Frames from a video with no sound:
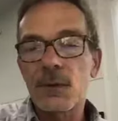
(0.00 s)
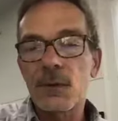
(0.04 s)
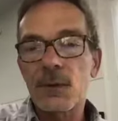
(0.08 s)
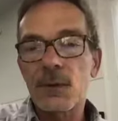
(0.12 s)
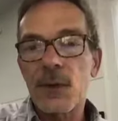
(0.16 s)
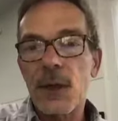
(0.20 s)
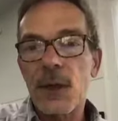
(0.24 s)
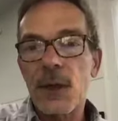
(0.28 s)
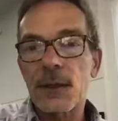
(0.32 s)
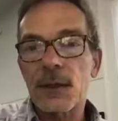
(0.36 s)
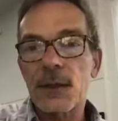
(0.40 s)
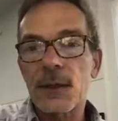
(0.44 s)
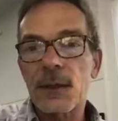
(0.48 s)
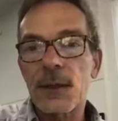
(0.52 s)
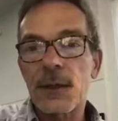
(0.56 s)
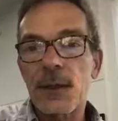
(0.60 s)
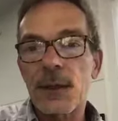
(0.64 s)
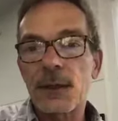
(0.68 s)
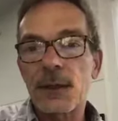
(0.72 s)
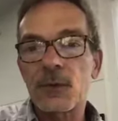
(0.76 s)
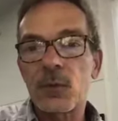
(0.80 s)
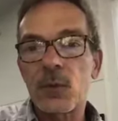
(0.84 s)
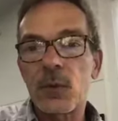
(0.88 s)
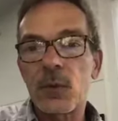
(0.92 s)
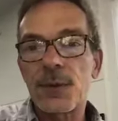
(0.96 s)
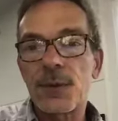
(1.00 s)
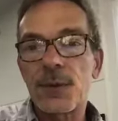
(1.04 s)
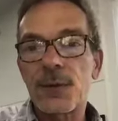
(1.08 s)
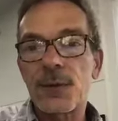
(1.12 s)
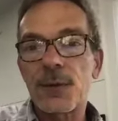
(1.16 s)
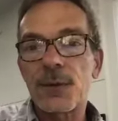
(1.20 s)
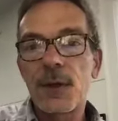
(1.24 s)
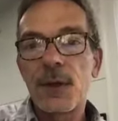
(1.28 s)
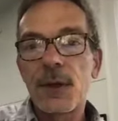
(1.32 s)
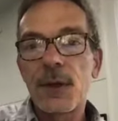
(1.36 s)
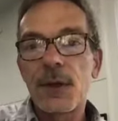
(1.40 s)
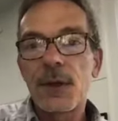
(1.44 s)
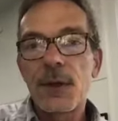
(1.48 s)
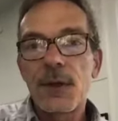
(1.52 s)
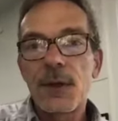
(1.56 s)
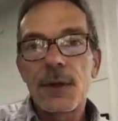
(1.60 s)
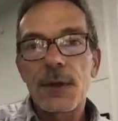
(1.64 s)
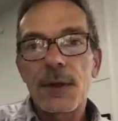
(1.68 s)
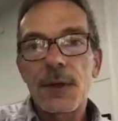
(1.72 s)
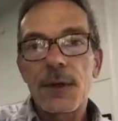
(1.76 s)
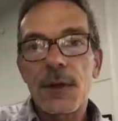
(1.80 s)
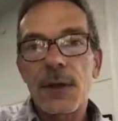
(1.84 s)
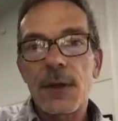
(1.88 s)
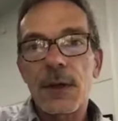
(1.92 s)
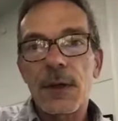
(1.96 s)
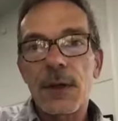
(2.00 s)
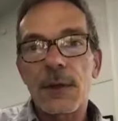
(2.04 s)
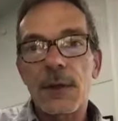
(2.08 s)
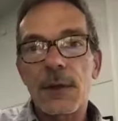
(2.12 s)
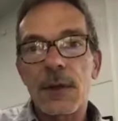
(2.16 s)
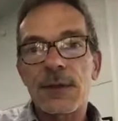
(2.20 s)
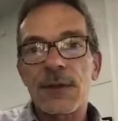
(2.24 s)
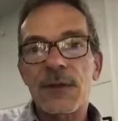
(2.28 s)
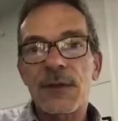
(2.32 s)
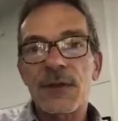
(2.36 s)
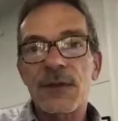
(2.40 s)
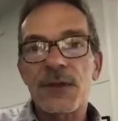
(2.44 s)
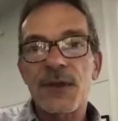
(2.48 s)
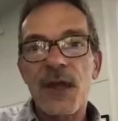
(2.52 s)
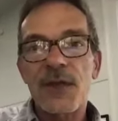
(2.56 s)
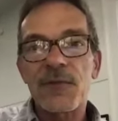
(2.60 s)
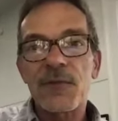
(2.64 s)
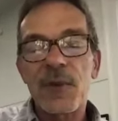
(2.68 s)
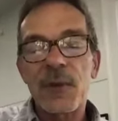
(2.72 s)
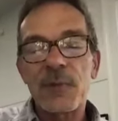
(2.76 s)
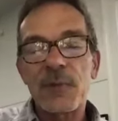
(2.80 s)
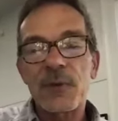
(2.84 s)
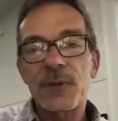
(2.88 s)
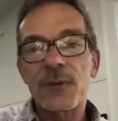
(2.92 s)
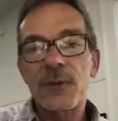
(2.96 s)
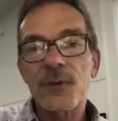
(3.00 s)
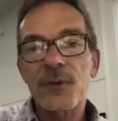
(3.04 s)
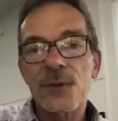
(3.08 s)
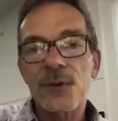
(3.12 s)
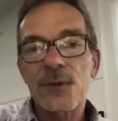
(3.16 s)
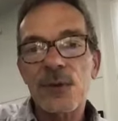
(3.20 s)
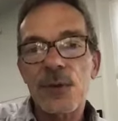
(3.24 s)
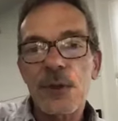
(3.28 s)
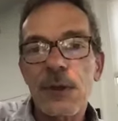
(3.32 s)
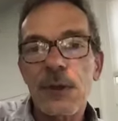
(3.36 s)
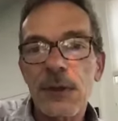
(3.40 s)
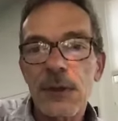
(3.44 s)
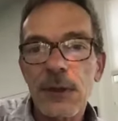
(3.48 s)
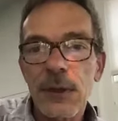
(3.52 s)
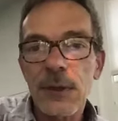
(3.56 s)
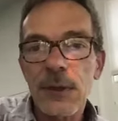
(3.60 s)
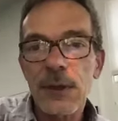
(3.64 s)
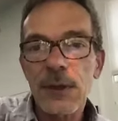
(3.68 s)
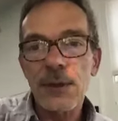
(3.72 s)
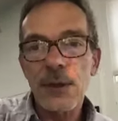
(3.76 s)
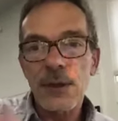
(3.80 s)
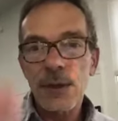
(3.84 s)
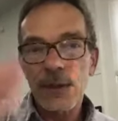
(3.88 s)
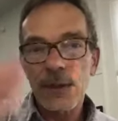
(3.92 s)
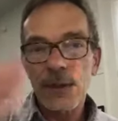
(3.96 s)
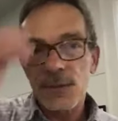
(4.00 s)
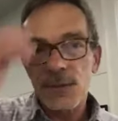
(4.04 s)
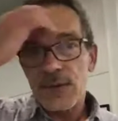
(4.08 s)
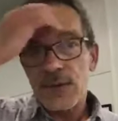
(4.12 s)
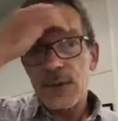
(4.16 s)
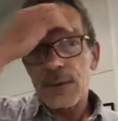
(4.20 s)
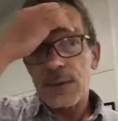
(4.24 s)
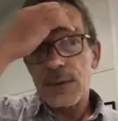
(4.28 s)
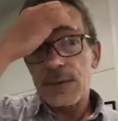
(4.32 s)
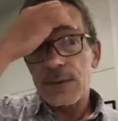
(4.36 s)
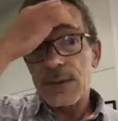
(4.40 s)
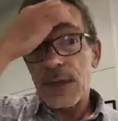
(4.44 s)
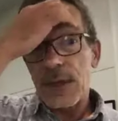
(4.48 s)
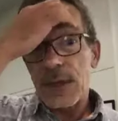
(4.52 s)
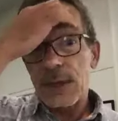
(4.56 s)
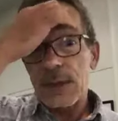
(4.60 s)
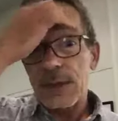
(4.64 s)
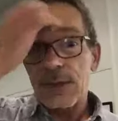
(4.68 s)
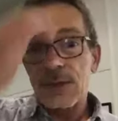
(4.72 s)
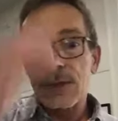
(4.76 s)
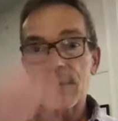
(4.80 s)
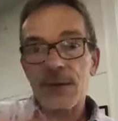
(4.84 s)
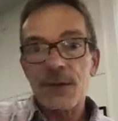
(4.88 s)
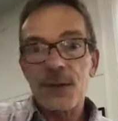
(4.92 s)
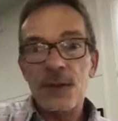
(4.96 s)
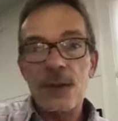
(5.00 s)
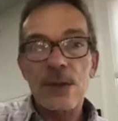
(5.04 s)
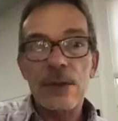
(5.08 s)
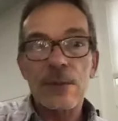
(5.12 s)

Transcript: kind of connect with lots of staff members and see their talents.